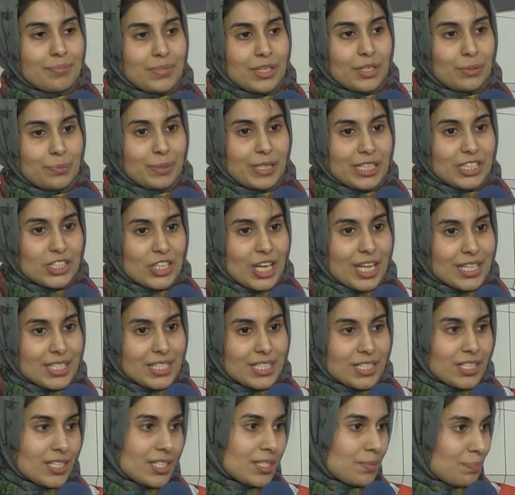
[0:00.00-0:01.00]
there'll be a
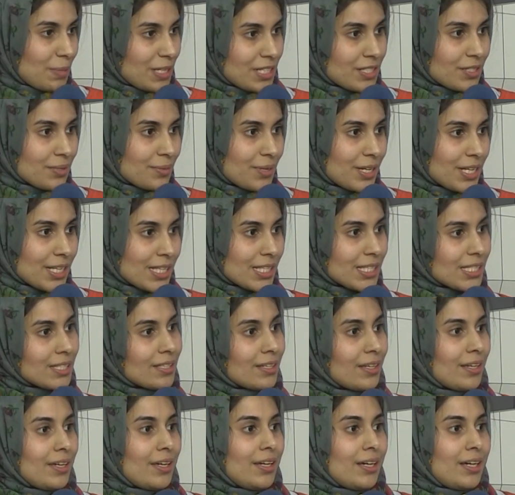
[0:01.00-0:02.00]
chance to speak to us,
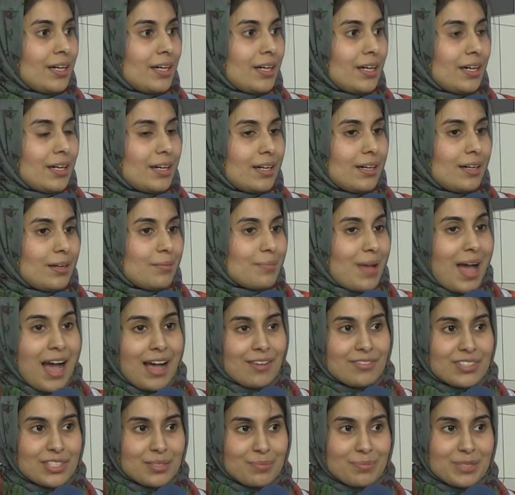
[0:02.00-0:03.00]

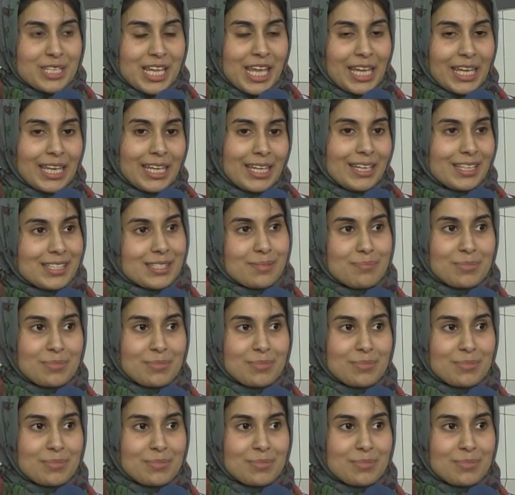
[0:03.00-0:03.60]
have some tea,